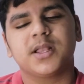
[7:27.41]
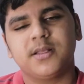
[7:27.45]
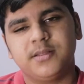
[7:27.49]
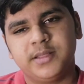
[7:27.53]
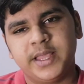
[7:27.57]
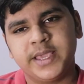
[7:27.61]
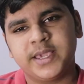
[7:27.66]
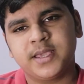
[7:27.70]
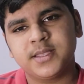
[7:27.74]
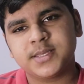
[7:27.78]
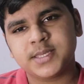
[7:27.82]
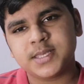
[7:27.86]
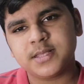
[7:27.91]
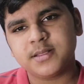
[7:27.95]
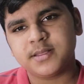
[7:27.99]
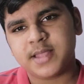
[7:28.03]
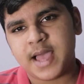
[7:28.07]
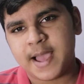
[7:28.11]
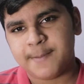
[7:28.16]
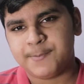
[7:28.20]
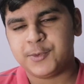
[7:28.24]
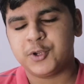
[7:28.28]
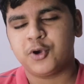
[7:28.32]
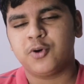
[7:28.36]
like it's a
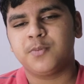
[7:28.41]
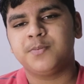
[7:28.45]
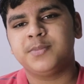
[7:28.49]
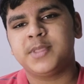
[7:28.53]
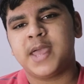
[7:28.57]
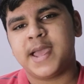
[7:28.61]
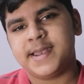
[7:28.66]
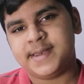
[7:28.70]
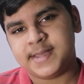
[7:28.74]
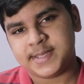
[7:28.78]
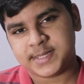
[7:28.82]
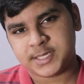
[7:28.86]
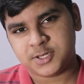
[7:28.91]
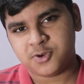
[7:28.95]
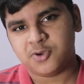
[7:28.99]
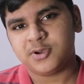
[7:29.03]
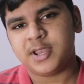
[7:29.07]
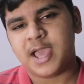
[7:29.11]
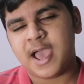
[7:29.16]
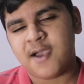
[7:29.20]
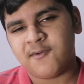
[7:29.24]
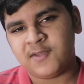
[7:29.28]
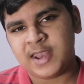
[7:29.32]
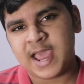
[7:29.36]
laptop that does not
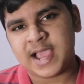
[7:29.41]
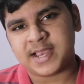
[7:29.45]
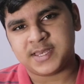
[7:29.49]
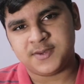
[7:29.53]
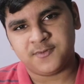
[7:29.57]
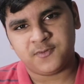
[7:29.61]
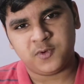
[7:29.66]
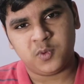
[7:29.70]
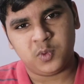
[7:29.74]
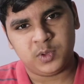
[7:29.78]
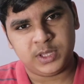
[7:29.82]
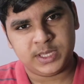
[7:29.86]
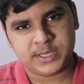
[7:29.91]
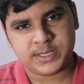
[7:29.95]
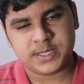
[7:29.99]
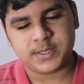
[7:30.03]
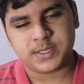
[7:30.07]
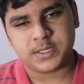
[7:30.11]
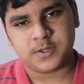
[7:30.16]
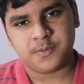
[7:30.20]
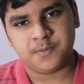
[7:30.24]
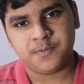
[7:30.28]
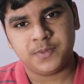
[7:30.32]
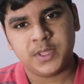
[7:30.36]
have an active cooling
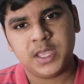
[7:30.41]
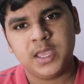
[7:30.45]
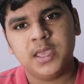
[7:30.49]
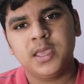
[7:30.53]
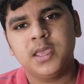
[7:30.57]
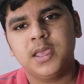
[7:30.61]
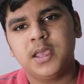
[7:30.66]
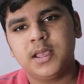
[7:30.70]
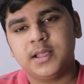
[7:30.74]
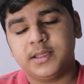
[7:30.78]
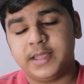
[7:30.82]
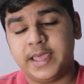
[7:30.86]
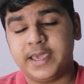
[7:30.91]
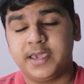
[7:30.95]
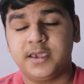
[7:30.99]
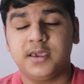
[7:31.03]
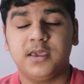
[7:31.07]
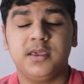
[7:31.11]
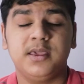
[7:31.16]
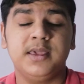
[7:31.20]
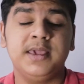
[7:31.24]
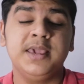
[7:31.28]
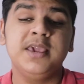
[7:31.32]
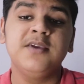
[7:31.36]
system. Like
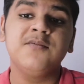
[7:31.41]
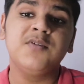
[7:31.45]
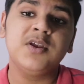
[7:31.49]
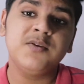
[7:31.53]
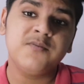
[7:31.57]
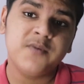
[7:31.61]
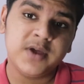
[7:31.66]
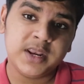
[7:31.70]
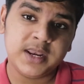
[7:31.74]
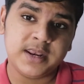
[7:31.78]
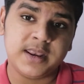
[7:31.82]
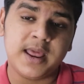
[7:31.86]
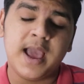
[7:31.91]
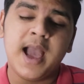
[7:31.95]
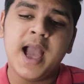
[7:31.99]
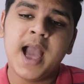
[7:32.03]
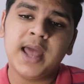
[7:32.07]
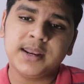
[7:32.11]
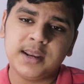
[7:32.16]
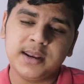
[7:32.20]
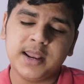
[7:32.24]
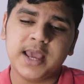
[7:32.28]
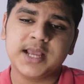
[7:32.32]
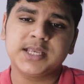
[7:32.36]
even when it
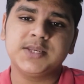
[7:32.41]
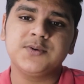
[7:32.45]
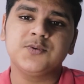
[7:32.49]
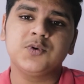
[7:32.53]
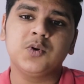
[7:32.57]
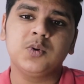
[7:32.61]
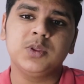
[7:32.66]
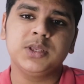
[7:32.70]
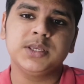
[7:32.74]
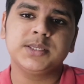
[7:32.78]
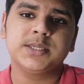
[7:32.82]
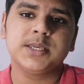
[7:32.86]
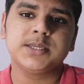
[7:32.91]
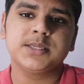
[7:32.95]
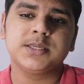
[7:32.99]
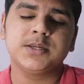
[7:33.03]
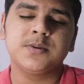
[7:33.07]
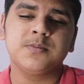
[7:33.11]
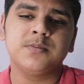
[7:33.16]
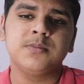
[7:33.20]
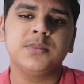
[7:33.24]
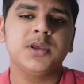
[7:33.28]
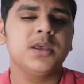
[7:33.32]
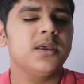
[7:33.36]
had an active cooling
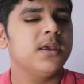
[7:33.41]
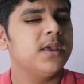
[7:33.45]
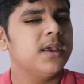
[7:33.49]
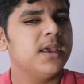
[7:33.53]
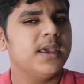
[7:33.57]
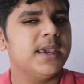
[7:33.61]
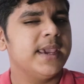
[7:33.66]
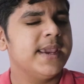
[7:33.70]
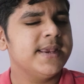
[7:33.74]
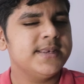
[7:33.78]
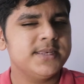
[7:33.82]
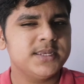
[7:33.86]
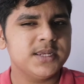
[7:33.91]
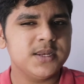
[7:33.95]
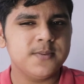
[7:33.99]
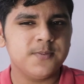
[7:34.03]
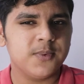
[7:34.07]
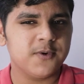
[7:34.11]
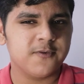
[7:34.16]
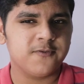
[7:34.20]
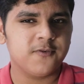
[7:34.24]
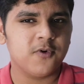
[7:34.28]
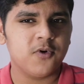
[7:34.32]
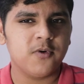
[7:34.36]
system, it didn't
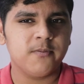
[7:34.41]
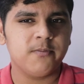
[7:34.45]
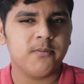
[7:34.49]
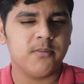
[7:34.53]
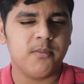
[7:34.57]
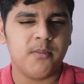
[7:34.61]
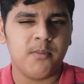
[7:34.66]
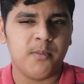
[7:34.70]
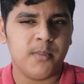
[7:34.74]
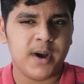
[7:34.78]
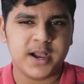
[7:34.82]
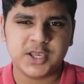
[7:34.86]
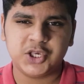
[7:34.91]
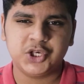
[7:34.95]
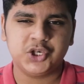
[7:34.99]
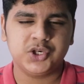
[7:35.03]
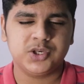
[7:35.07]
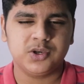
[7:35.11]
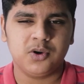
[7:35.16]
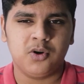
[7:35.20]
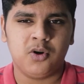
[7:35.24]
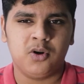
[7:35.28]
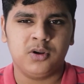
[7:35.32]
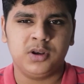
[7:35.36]
perform
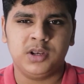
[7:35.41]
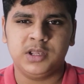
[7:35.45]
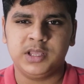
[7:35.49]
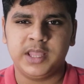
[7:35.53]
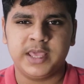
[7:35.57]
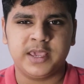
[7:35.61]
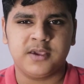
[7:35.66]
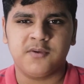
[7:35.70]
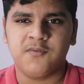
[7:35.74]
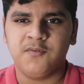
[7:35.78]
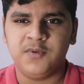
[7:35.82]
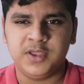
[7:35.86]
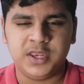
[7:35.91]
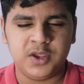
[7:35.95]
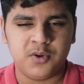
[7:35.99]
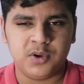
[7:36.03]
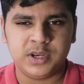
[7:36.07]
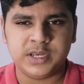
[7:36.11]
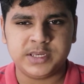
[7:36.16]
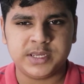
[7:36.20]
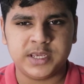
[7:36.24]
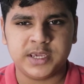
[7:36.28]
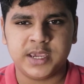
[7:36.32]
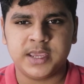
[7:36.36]
much on like video
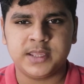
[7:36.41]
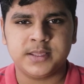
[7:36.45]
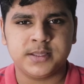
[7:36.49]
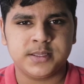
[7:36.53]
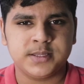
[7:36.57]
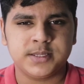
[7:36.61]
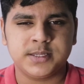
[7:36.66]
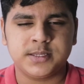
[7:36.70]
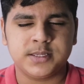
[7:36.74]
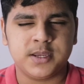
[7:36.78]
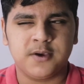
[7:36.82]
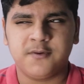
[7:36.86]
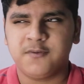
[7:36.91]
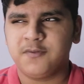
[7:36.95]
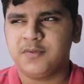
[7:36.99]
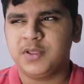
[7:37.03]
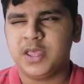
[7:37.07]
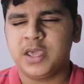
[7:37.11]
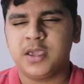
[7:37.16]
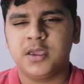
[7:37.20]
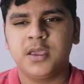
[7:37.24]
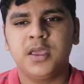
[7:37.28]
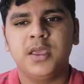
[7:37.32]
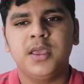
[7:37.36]
editing and stuff.
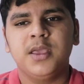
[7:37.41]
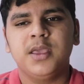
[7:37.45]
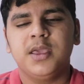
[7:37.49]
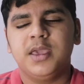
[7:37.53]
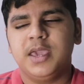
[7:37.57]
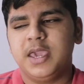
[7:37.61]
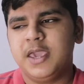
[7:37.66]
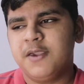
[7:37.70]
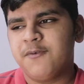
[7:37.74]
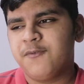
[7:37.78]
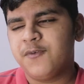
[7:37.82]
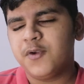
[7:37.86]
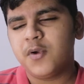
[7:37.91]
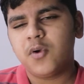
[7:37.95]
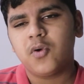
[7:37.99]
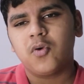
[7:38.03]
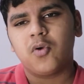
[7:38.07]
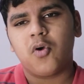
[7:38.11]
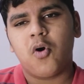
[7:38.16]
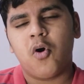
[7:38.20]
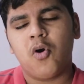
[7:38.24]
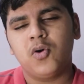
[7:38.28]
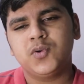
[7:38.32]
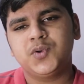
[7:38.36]
Like if
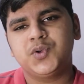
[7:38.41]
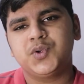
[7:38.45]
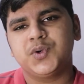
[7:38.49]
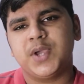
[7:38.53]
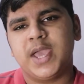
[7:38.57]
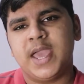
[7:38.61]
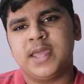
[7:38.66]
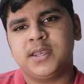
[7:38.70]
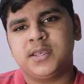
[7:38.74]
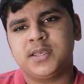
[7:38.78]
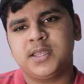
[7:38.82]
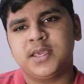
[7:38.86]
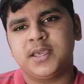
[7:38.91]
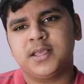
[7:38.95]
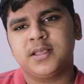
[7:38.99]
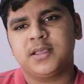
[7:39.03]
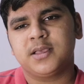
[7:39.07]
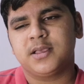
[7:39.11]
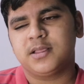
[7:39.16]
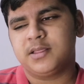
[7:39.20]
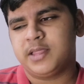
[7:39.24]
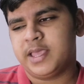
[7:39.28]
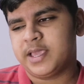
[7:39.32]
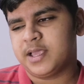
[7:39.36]
you're on to editing,
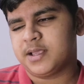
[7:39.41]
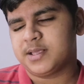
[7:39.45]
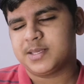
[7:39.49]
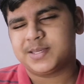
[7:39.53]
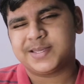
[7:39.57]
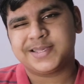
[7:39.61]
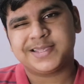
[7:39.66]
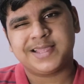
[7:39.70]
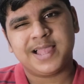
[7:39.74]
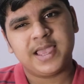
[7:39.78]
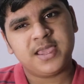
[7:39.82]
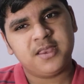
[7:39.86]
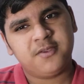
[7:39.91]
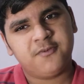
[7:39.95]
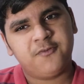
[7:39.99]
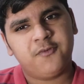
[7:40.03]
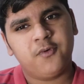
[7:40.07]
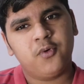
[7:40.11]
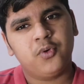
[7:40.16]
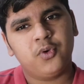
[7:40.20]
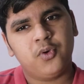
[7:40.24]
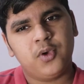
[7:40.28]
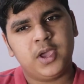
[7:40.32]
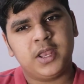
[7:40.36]
like slight
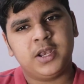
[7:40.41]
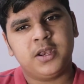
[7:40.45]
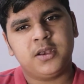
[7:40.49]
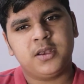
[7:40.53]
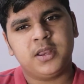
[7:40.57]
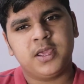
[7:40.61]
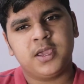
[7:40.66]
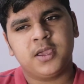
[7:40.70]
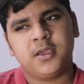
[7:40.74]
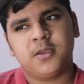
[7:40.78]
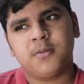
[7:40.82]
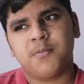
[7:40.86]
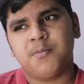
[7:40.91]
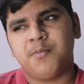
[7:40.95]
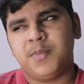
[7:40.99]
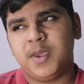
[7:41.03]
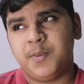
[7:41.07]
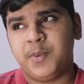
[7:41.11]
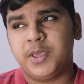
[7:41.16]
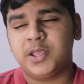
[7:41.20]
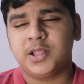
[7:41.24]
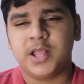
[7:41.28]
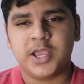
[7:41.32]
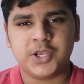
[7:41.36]
photo editing,
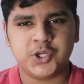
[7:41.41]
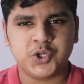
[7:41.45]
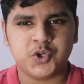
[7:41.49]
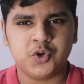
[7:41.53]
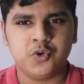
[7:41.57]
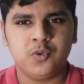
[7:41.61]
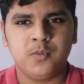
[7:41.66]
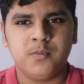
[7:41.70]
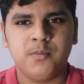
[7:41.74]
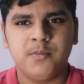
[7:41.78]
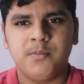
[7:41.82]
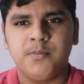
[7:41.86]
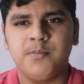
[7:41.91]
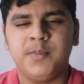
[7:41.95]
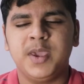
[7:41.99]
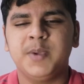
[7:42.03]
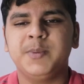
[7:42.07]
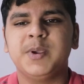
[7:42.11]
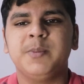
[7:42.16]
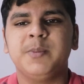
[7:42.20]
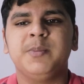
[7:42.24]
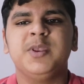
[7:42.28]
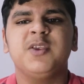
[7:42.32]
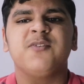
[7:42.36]
maybe Lightroom,
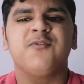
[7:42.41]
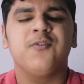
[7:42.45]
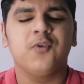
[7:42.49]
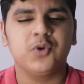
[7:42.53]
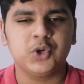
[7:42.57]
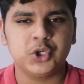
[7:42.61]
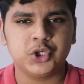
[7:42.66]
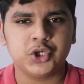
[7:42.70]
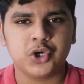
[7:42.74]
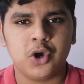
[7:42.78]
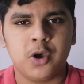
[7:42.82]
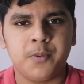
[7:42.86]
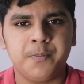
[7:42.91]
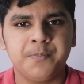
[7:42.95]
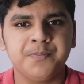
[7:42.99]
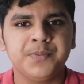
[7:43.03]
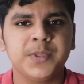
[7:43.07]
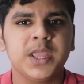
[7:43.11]
maybe a bit of Photoshop,